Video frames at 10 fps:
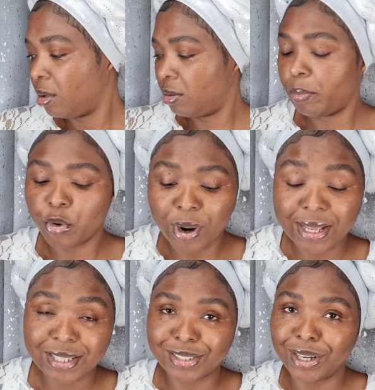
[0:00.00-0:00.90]
let me
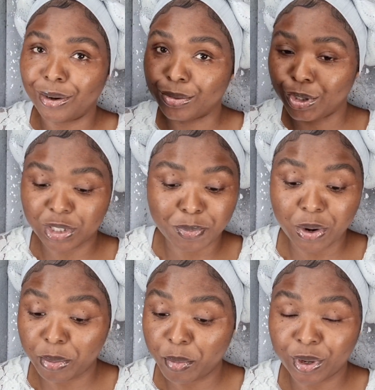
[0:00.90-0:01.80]
write it down, just bear
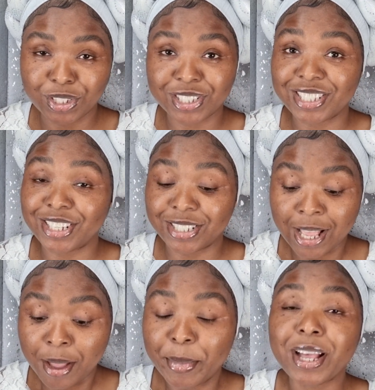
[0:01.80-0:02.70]
with me brothers and sisters,
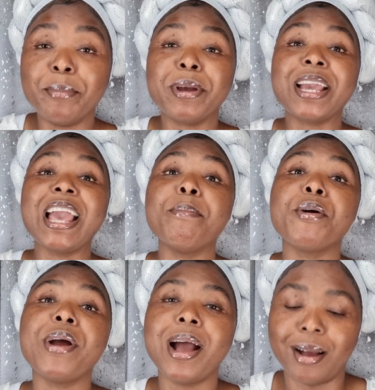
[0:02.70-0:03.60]
because my
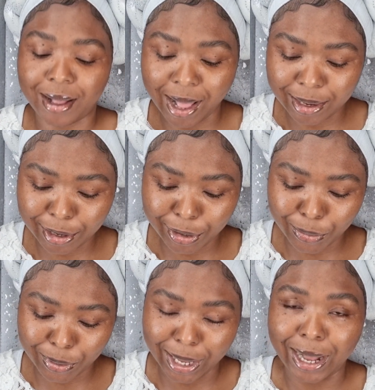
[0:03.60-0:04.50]
camera,
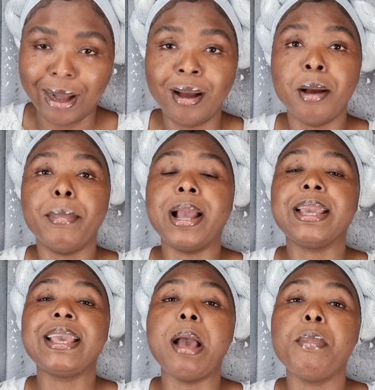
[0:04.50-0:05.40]
hallelujah, my
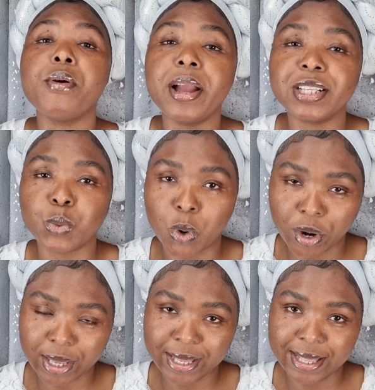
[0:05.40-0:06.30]
camera is
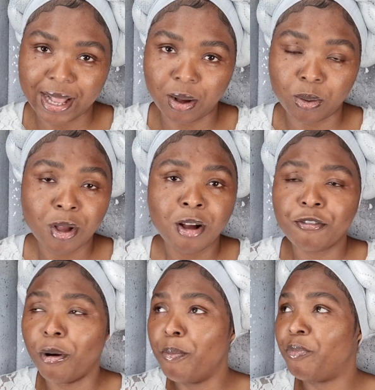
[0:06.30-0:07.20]
working now.
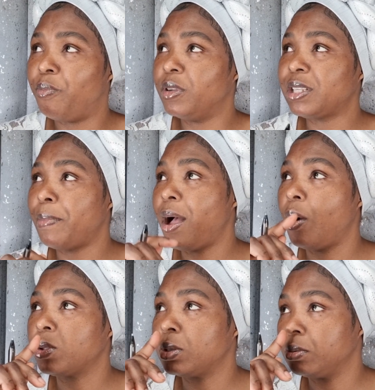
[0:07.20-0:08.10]
From It's
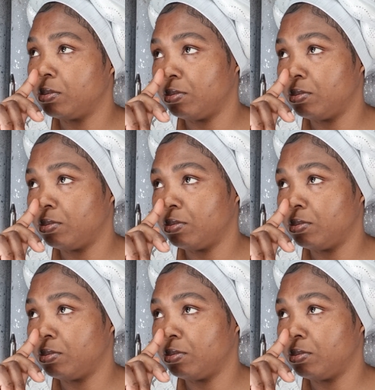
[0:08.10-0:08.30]
about,